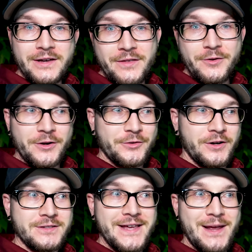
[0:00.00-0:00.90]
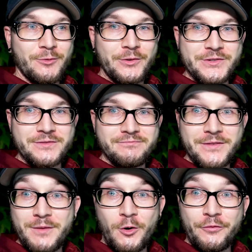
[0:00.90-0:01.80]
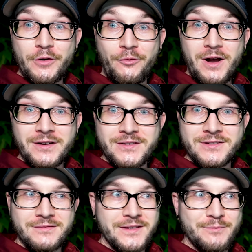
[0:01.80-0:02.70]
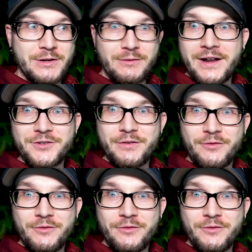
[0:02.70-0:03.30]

and then they're gonna turn into tadpoles and then morph into frogs and then be red-eyed tree